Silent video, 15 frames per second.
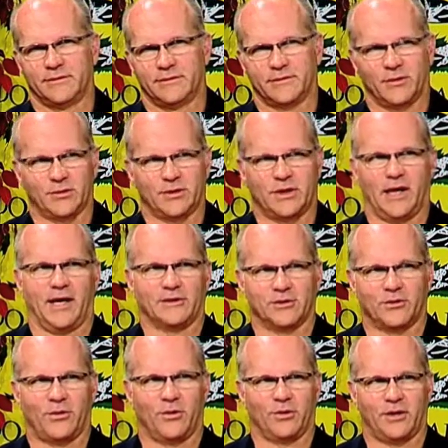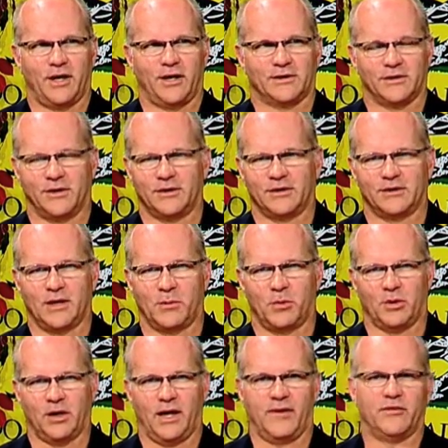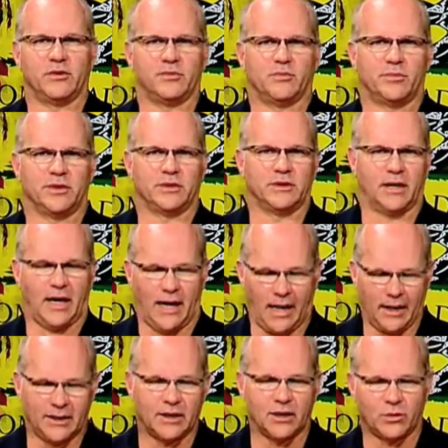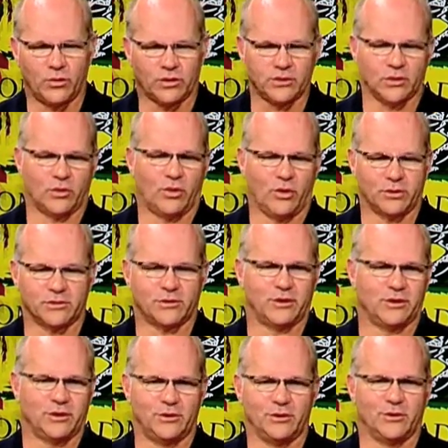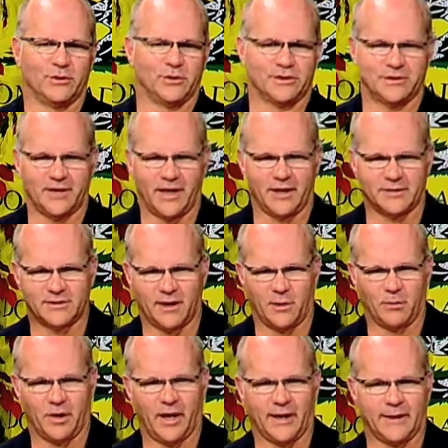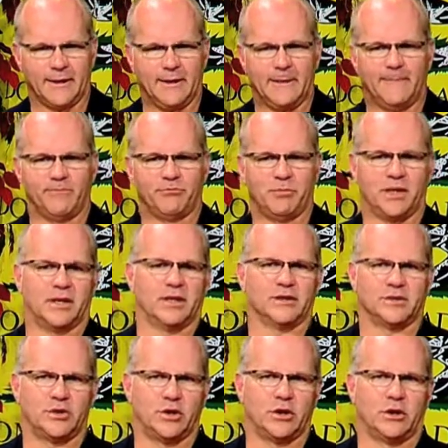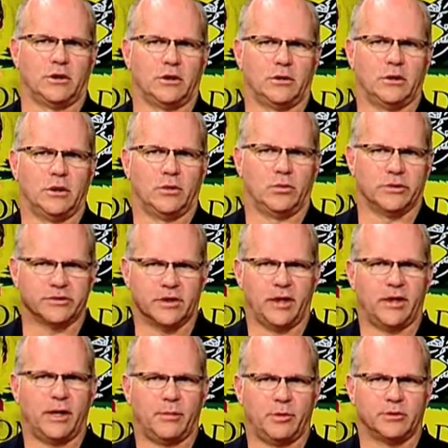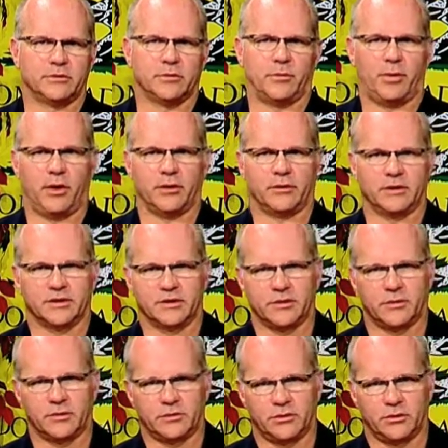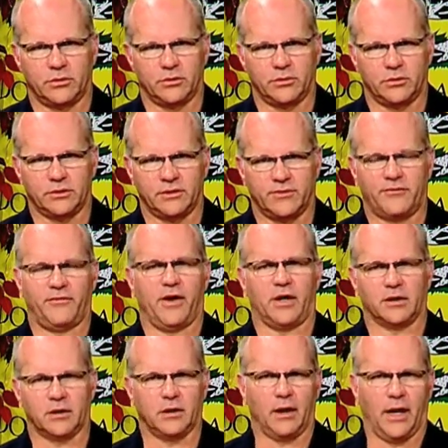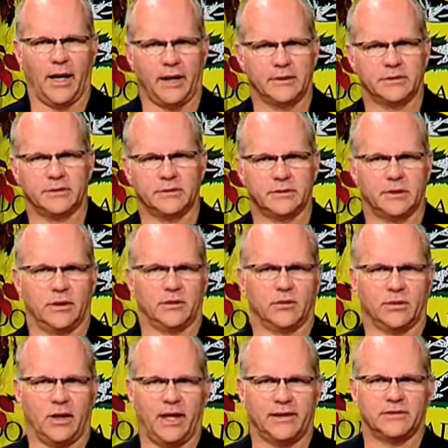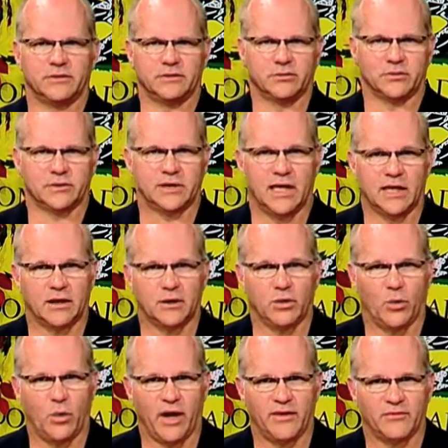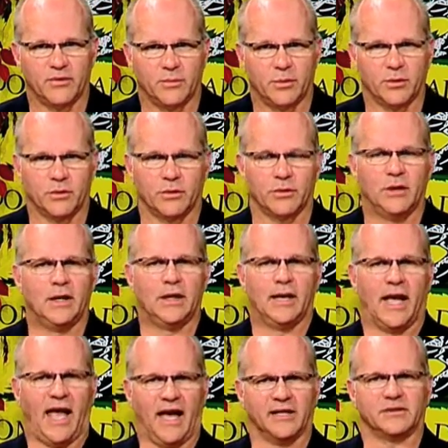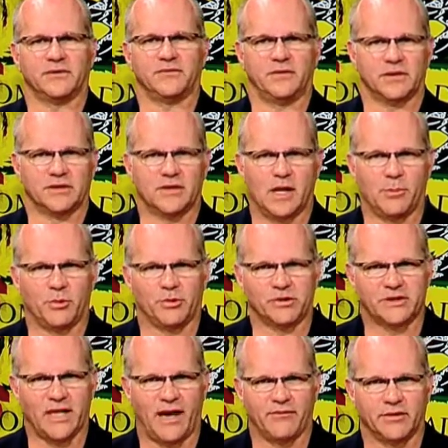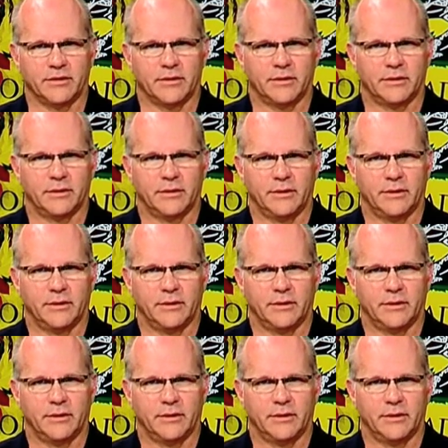So she has a court case on December eleventh. But the, I think what the court's going to do is say something like, because Jill was unable to participate, to defend clients, and her license was taken away from her as of December seventh,